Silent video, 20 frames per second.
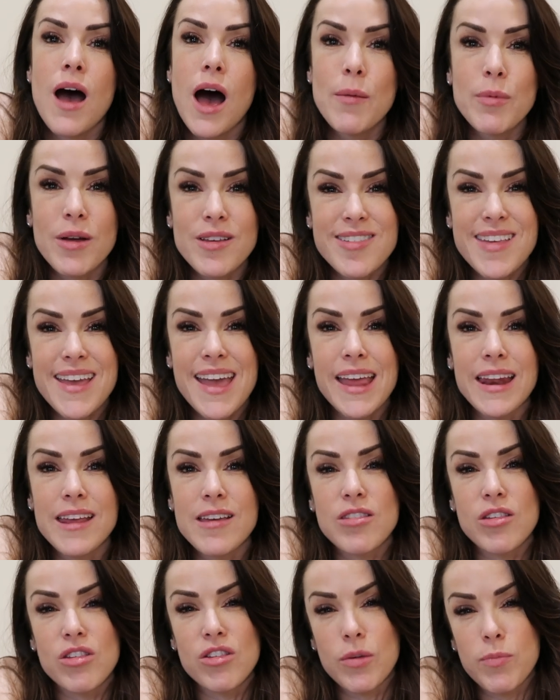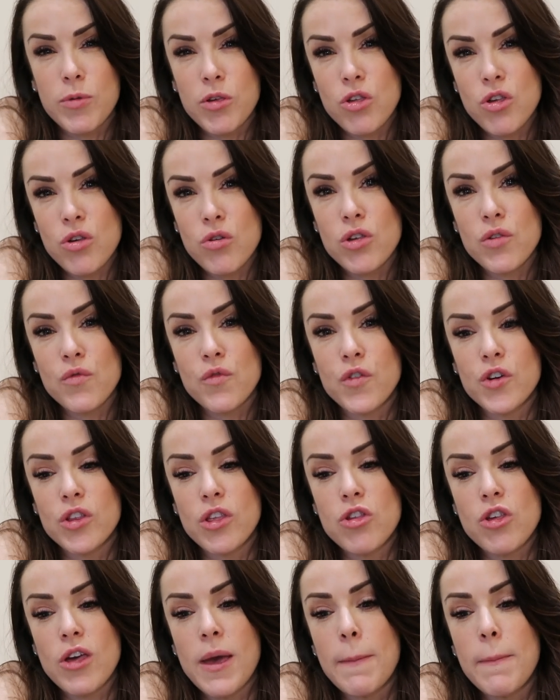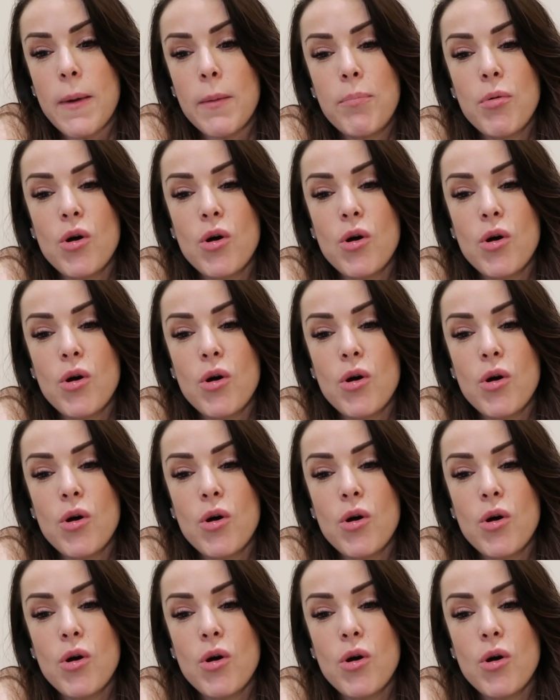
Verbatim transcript: I'm not saying it's a substitution for the gym,